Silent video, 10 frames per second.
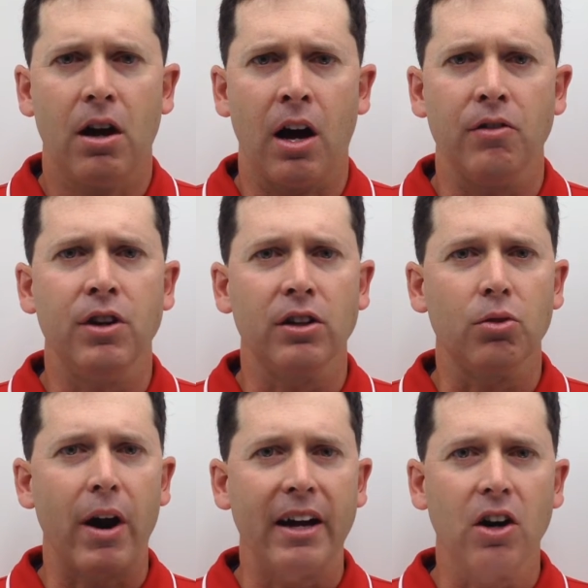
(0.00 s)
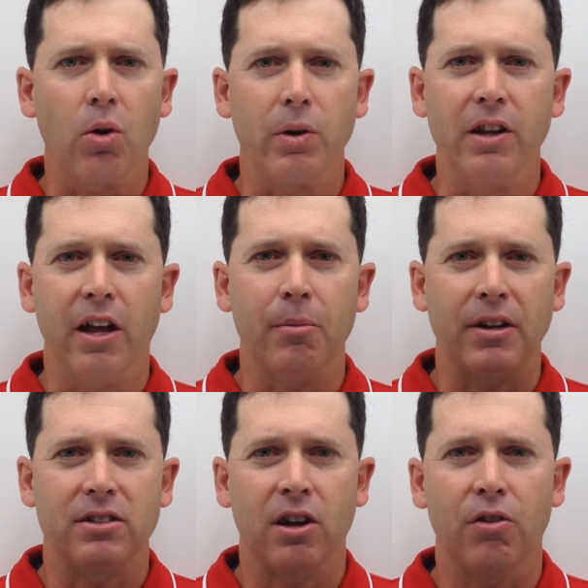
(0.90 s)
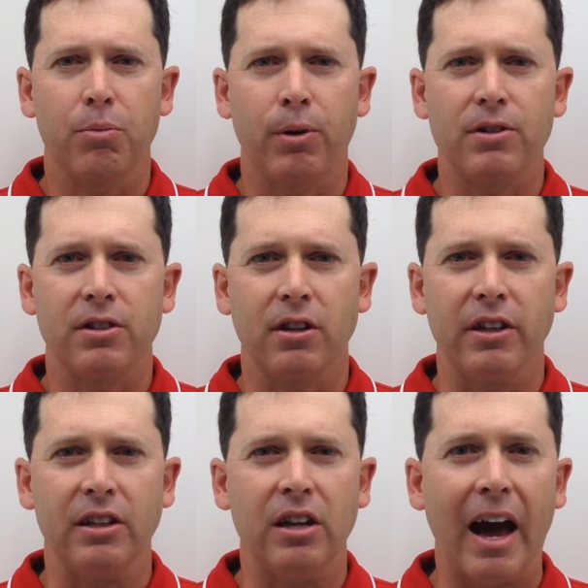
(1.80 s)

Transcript: I've done the Ragnar Relay myself personally